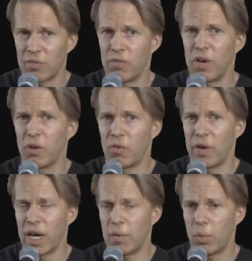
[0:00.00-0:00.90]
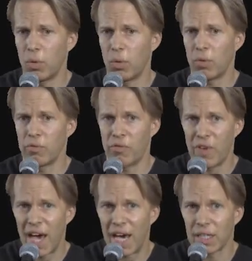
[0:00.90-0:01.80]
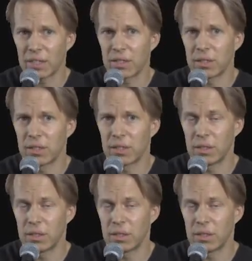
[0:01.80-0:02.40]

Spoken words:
verifiable facts,